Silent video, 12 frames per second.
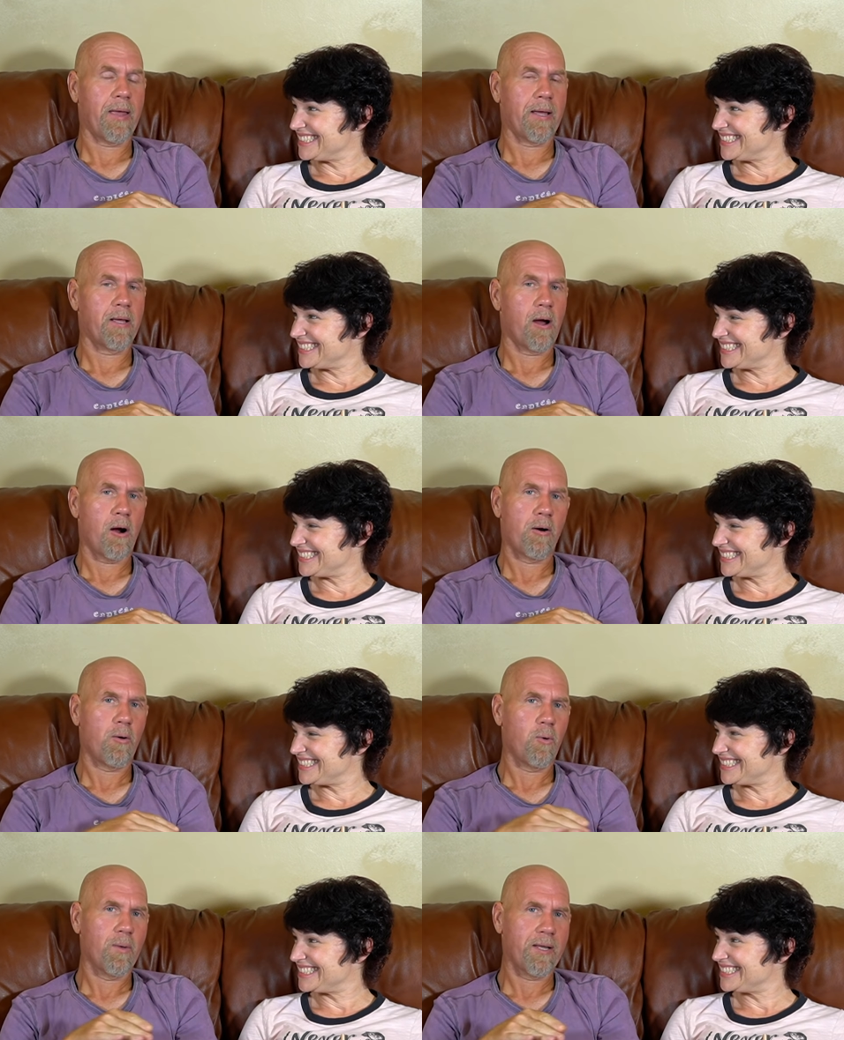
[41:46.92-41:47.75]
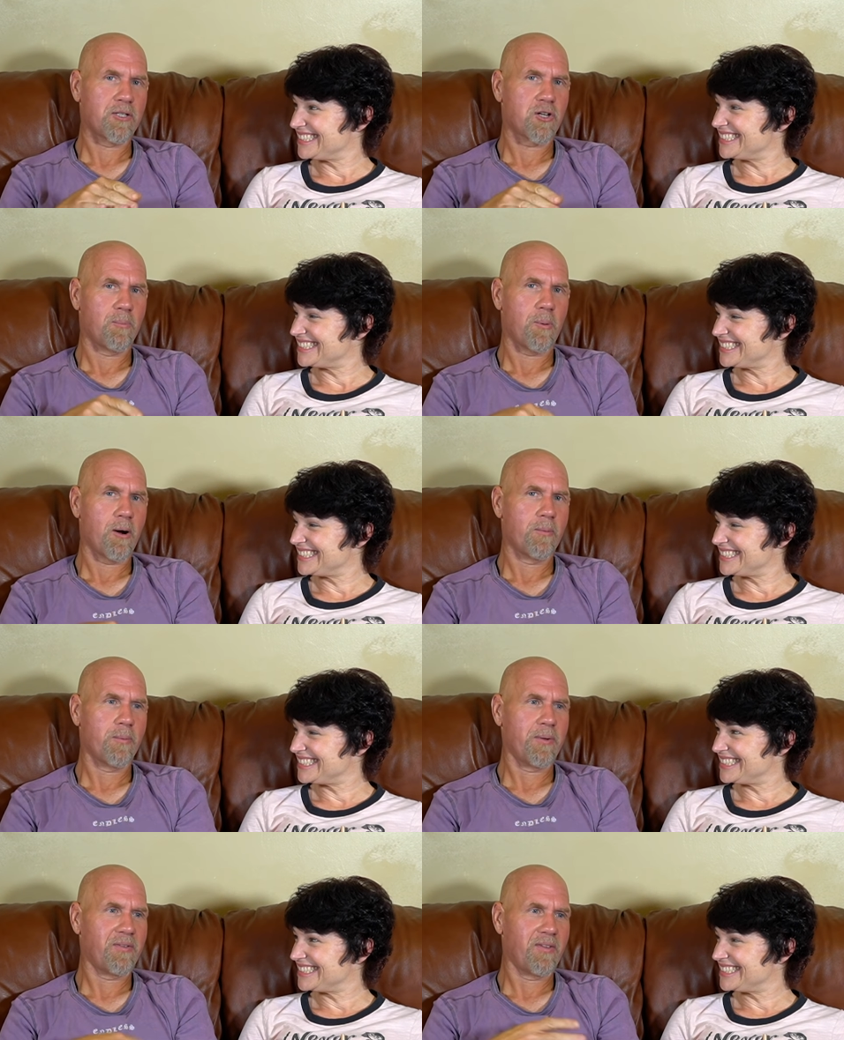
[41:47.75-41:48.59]
Speaker 1: like our whole intro part where
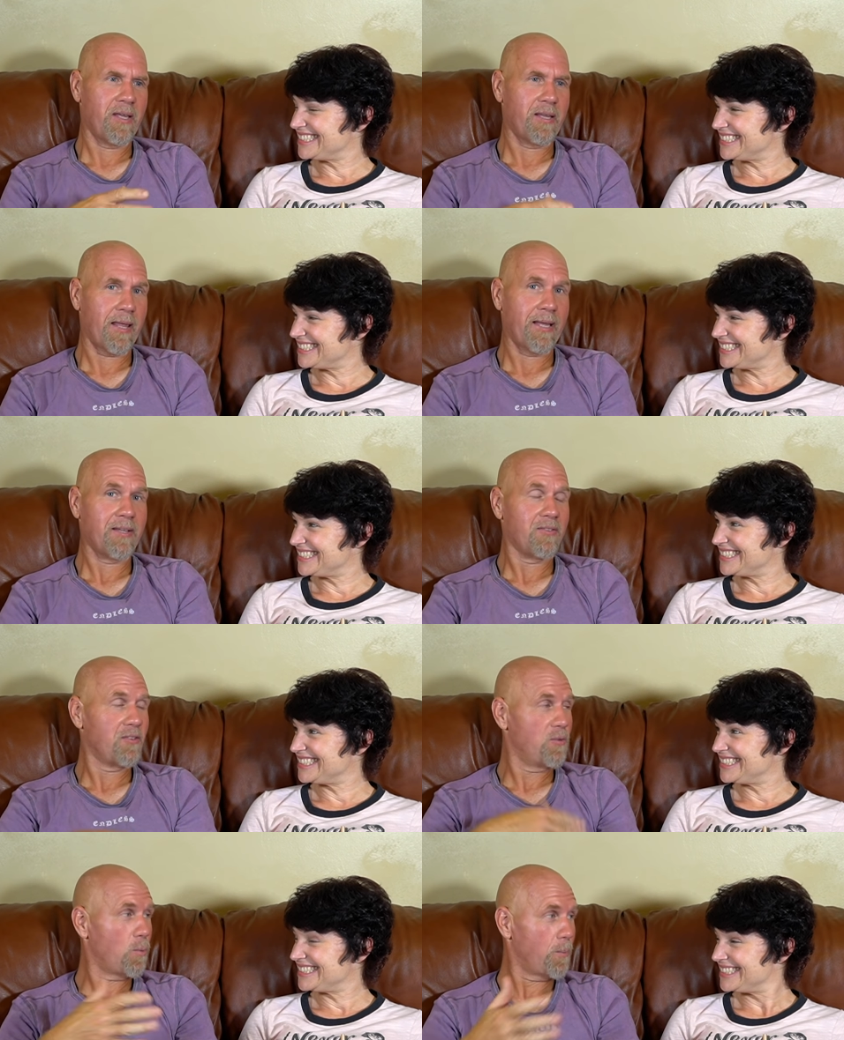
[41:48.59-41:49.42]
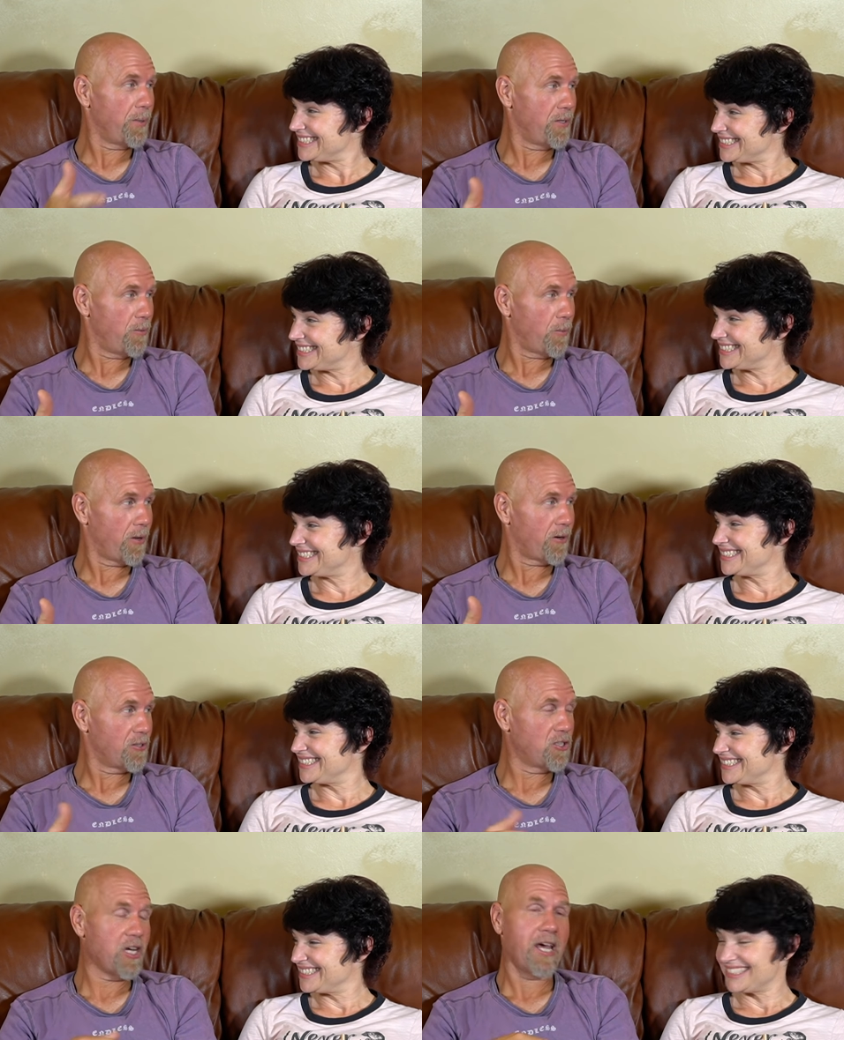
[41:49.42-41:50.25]
we say like, this is what we do on our
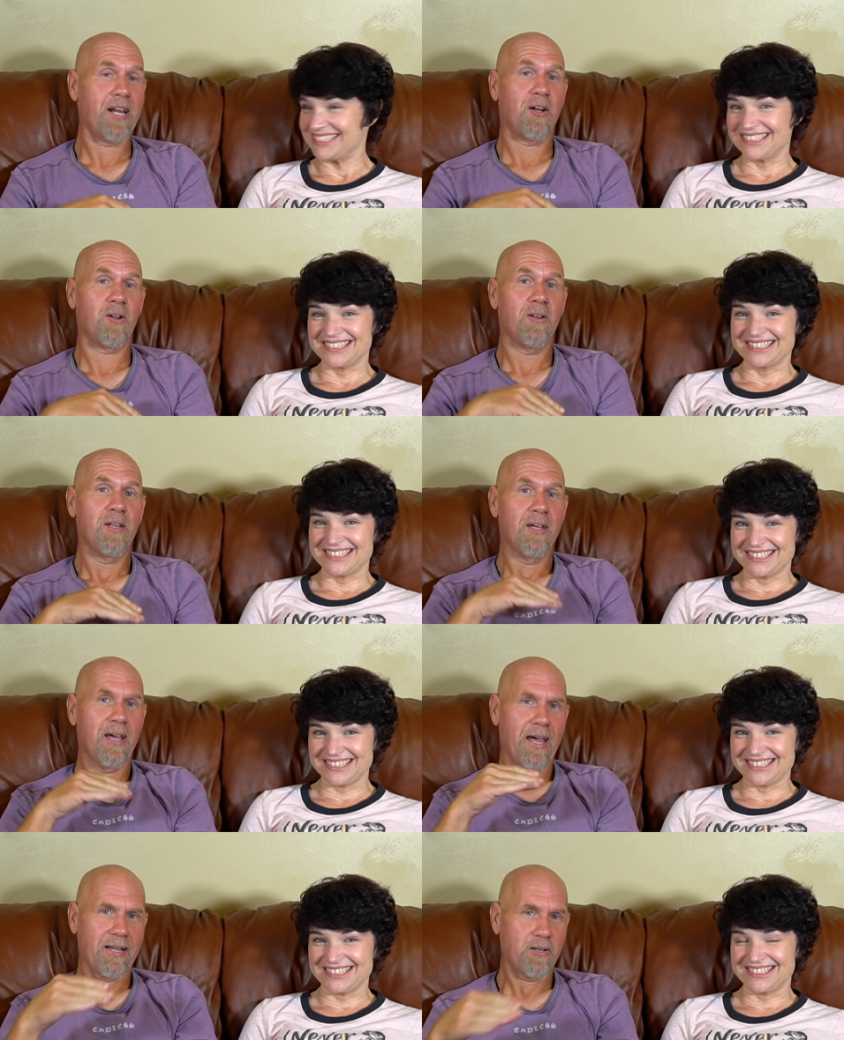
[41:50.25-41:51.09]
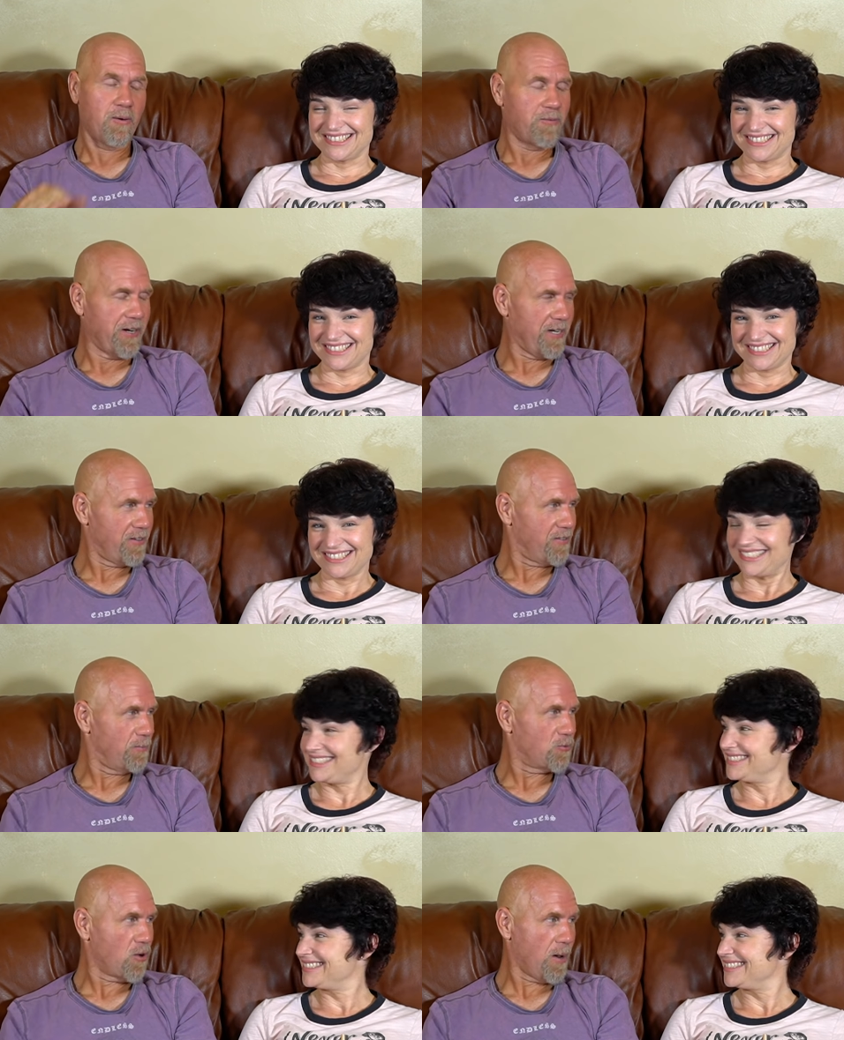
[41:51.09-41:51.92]
channel and don't forget to
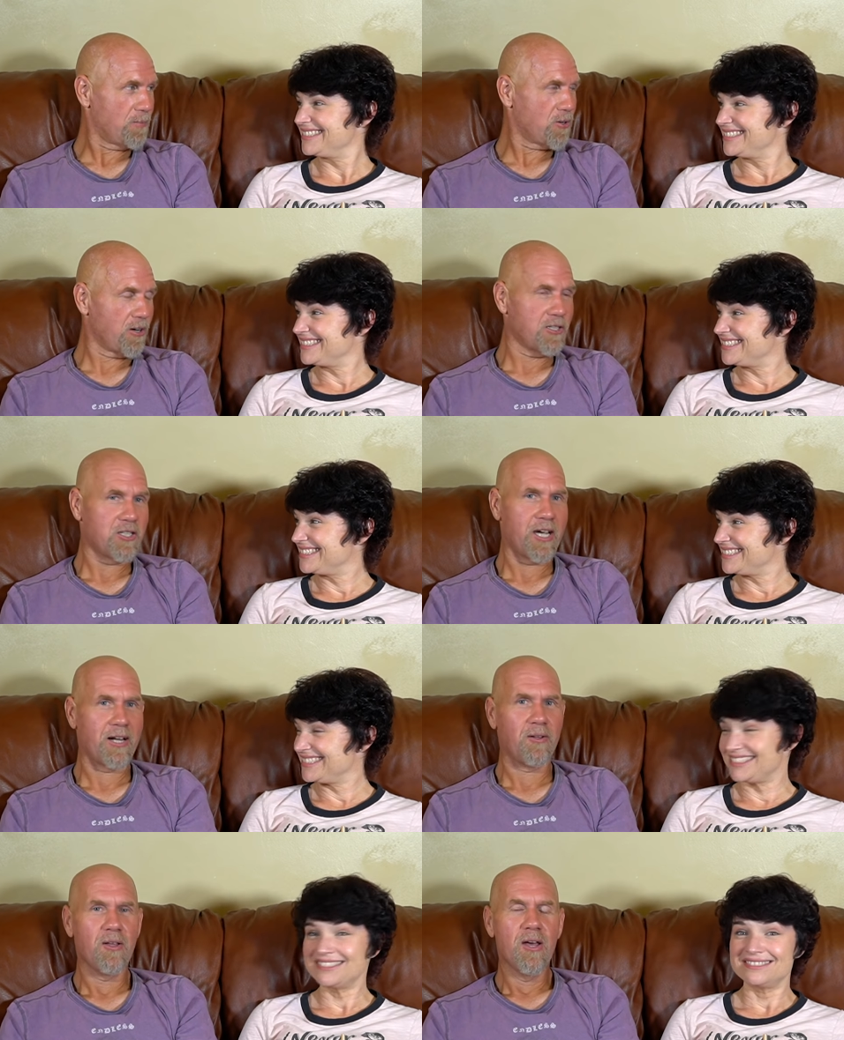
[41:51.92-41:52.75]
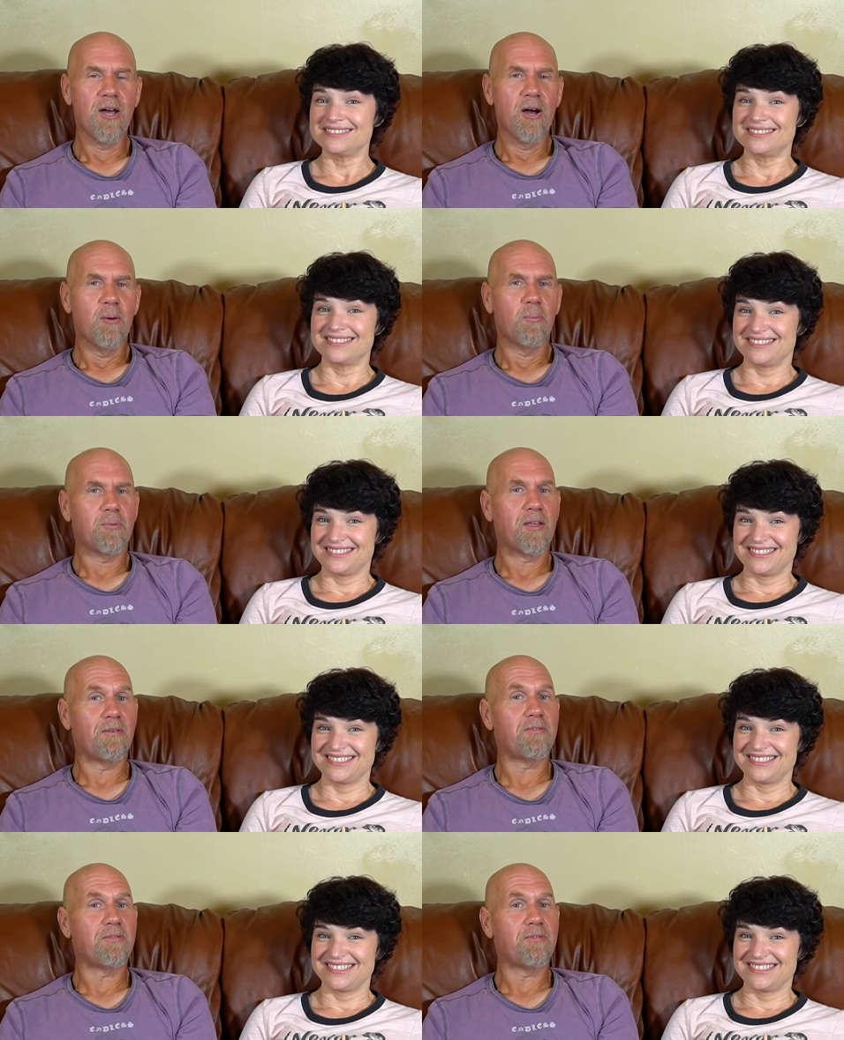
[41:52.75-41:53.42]
subscribe to our channel. The